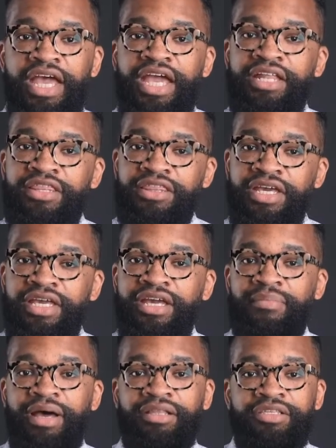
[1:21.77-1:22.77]
In thinking
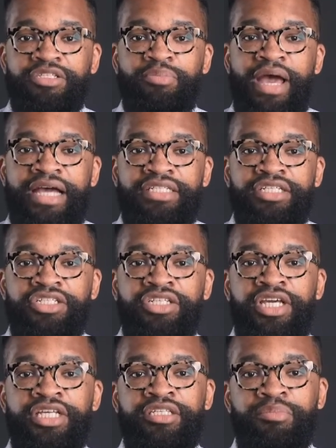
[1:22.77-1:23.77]
about this passage,
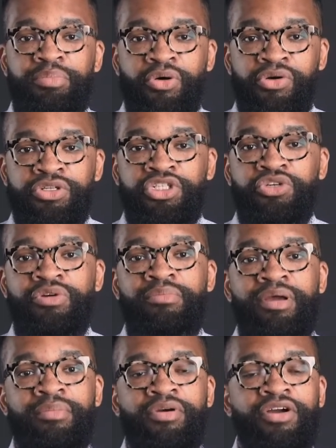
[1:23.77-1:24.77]
it's important to
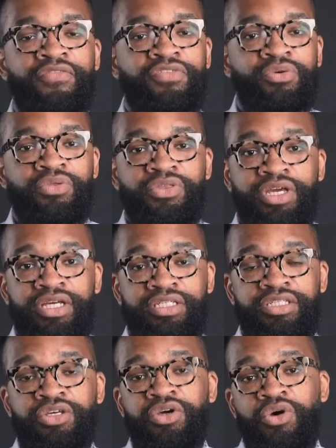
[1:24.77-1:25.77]
remember a few things.